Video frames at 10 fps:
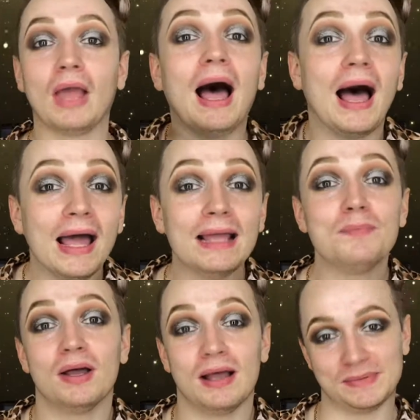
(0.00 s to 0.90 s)
I'm
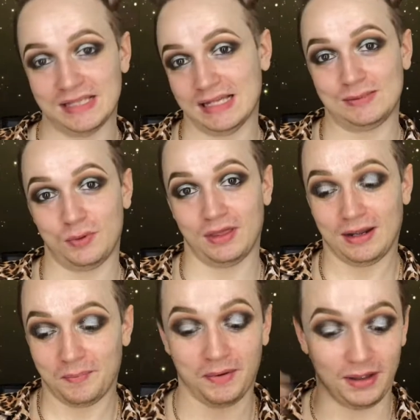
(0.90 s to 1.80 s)
obsessed with it,
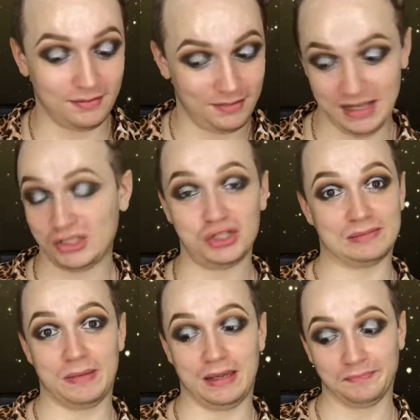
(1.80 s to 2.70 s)
but that's just
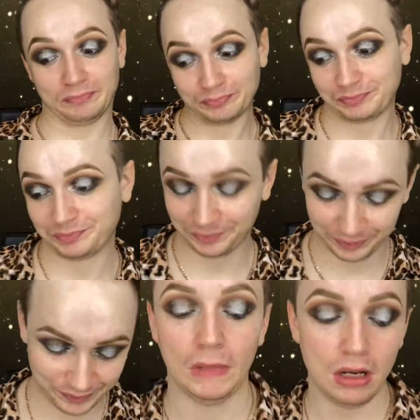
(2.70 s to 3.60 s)
me.
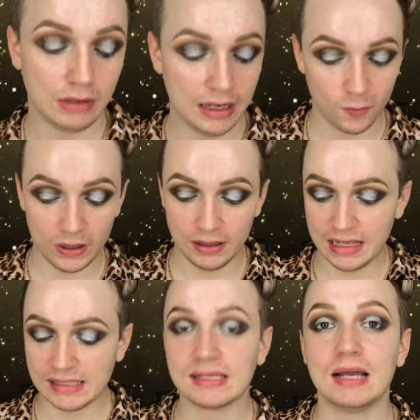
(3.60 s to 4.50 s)
All right, well,
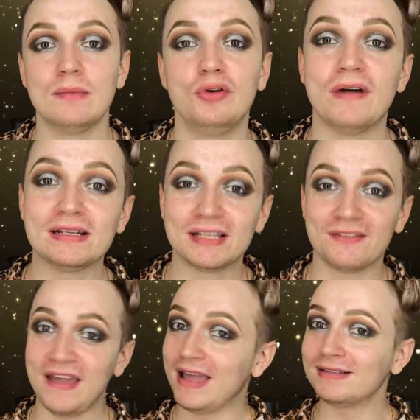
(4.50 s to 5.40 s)
let's move on to the
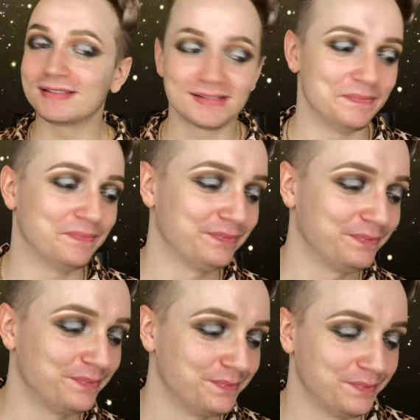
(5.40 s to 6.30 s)
face.
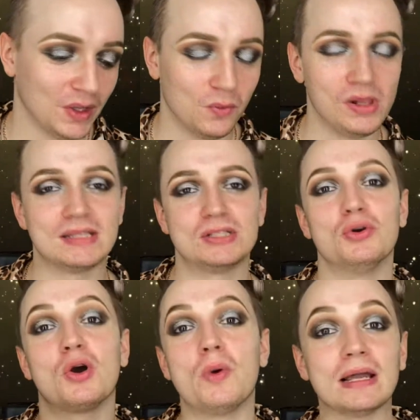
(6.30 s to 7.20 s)
Well, let's do a
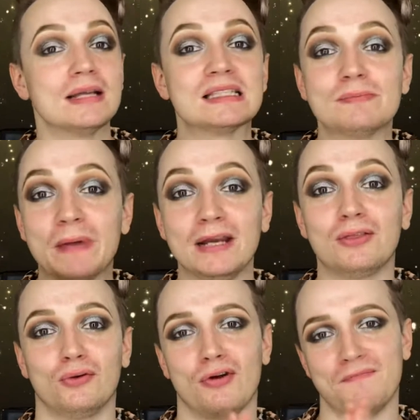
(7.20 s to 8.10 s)
quick speed
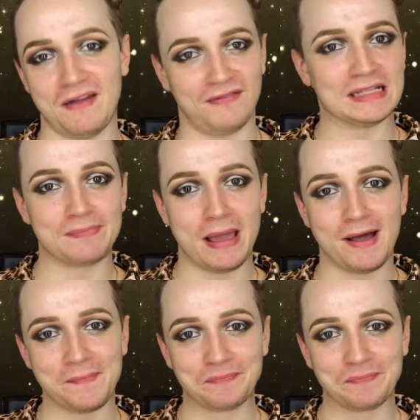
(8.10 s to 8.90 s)
through of my face makeup.